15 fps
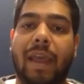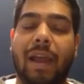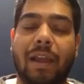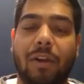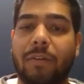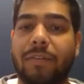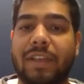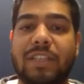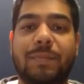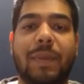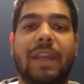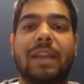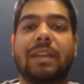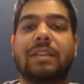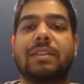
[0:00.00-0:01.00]
a lot of
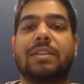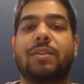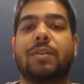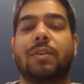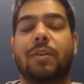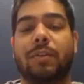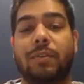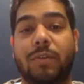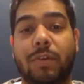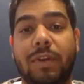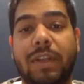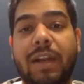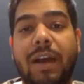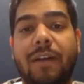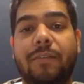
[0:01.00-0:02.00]
experience, you're not good
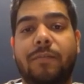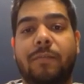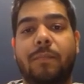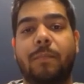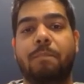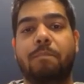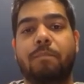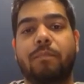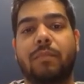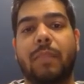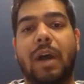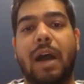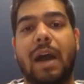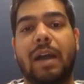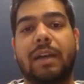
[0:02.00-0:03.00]
enough,
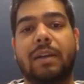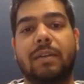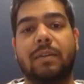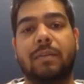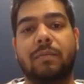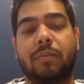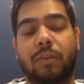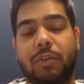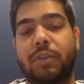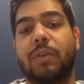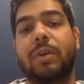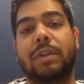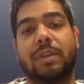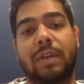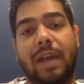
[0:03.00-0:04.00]
and what
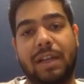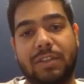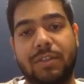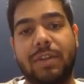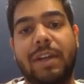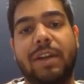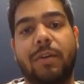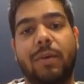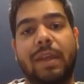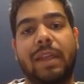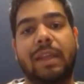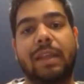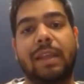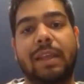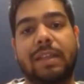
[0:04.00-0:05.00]
you're actually
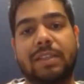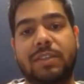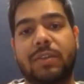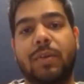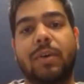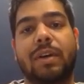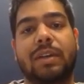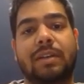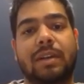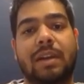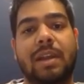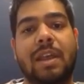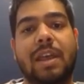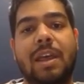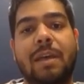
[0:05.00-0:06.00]
doing is you are
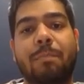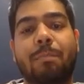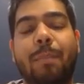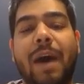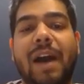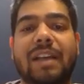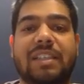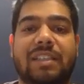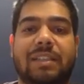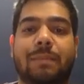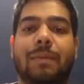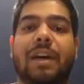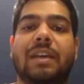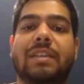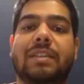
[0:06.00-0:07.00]

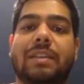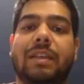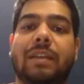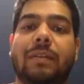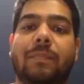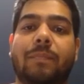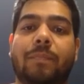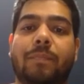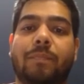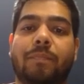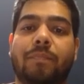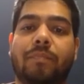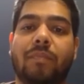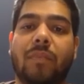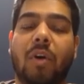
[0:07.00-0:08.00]
maximizing
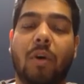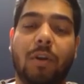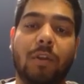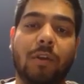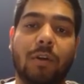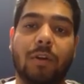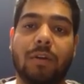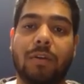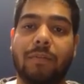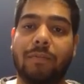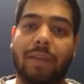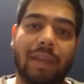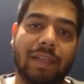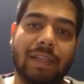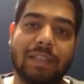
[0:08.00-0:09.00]
on your
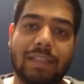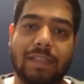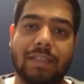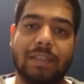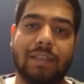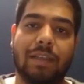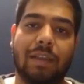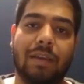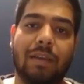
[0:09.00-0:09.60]
weaknesses.